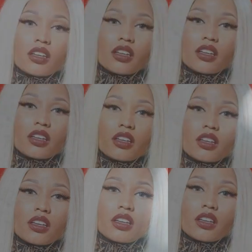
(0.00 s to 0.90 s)

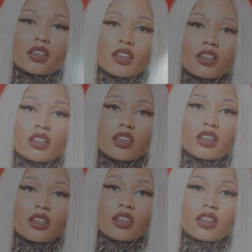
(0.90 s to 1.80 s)

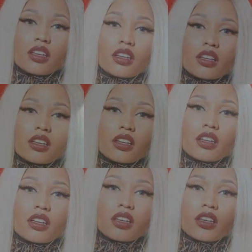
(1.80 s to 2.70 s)

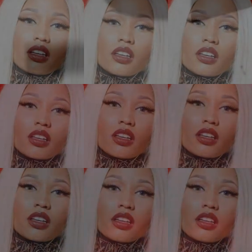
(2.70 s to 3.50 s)
(no one is talking)